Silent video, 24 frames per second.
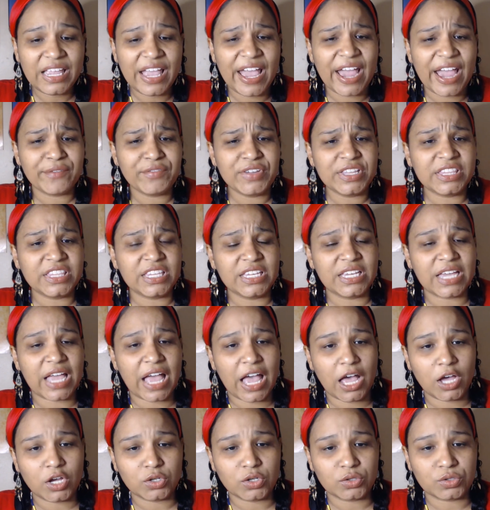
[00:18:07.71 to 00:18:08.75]
everything
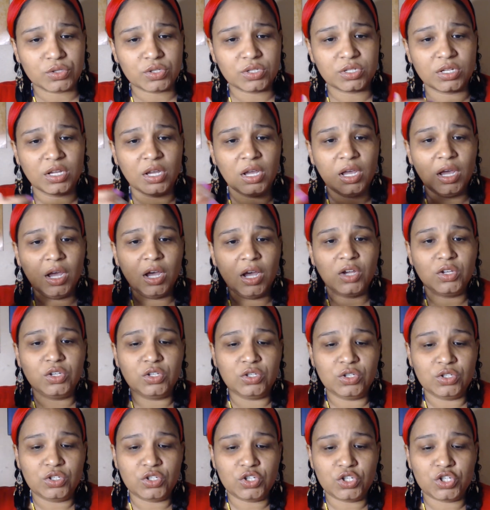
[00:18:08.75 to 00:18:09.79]
else
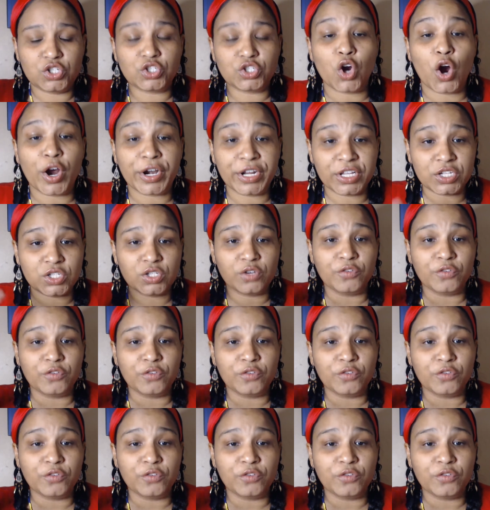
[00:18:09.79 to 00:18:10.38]
started